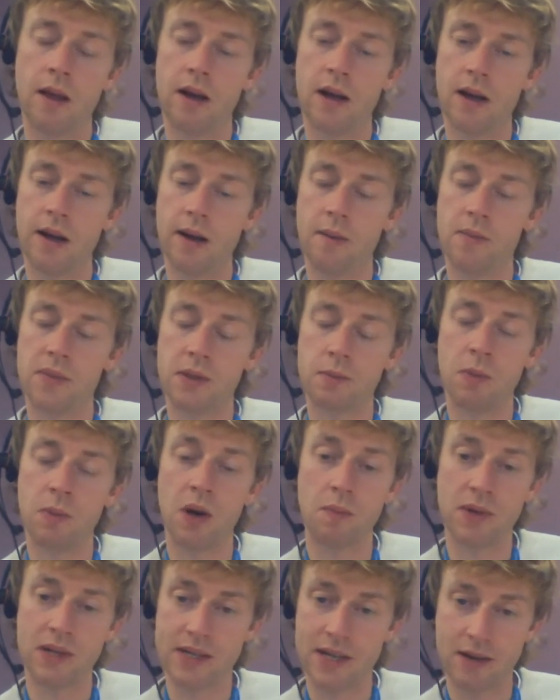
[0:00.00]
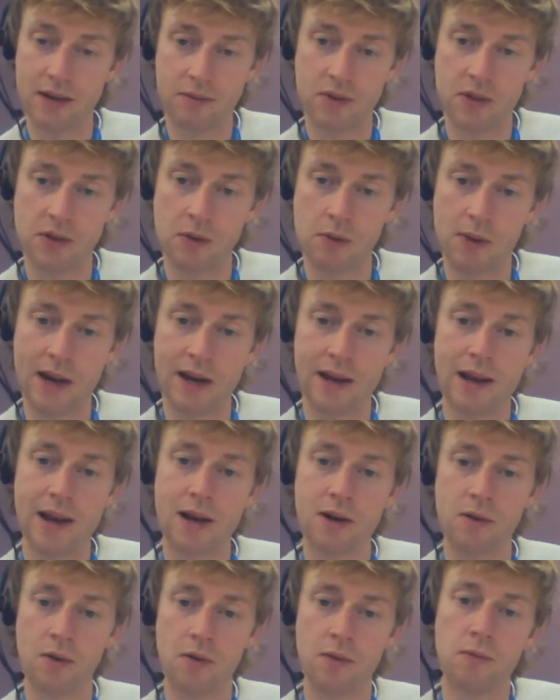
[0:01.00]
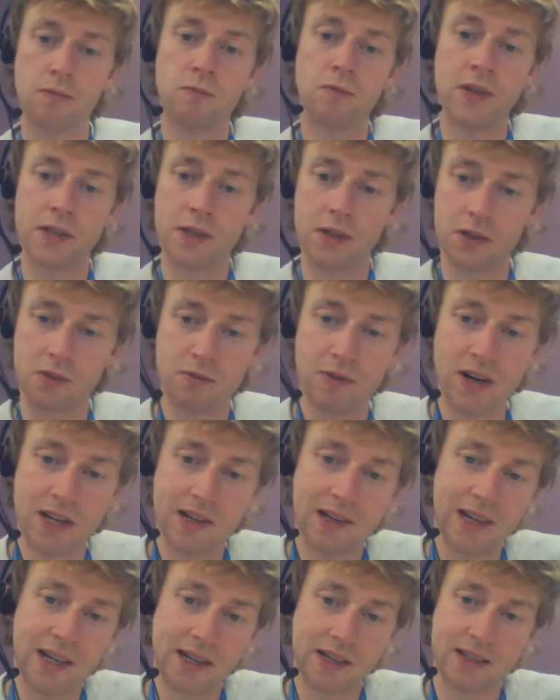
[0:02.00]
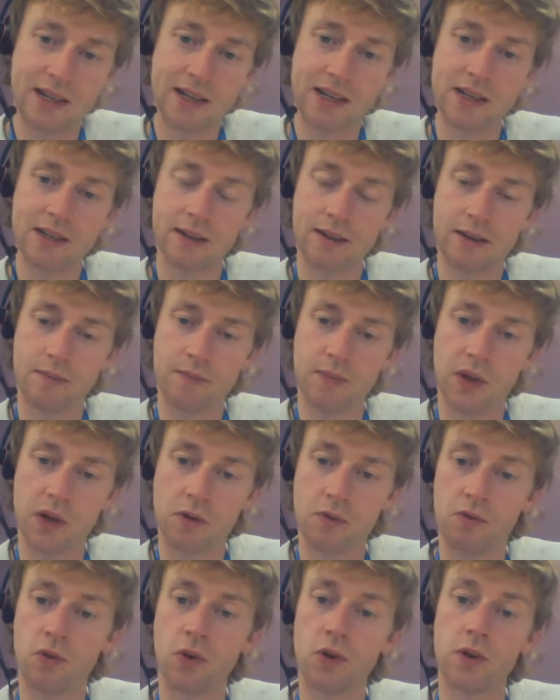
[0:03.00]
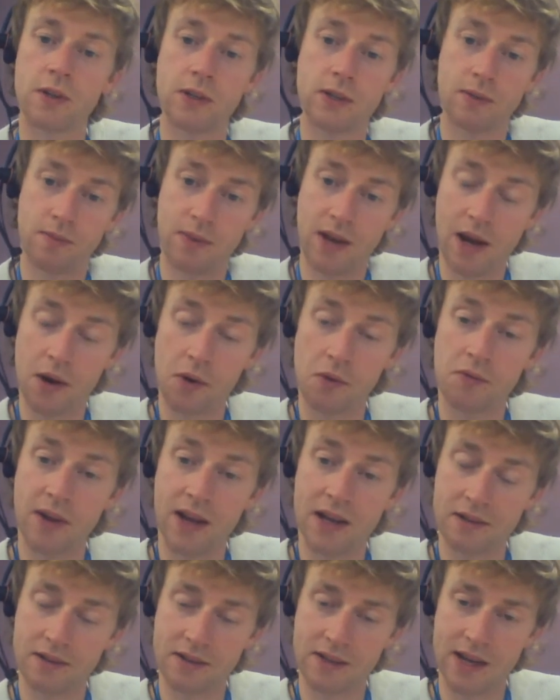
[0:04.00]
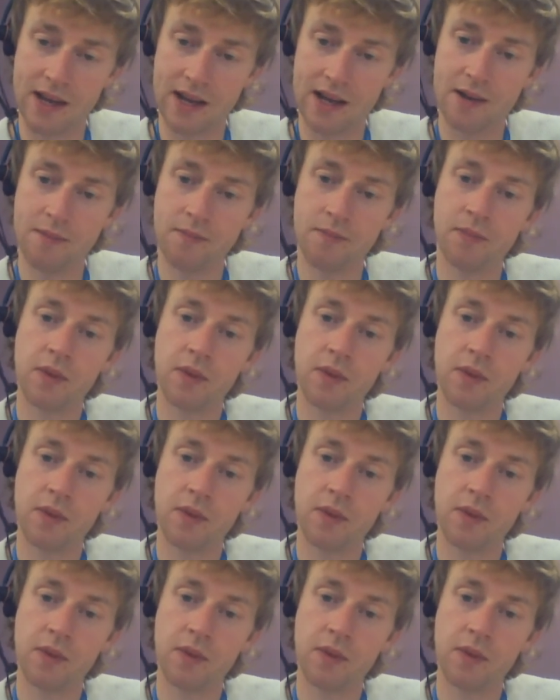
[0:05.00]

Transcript: This might be down to a lack of research-ready linked data across health and care.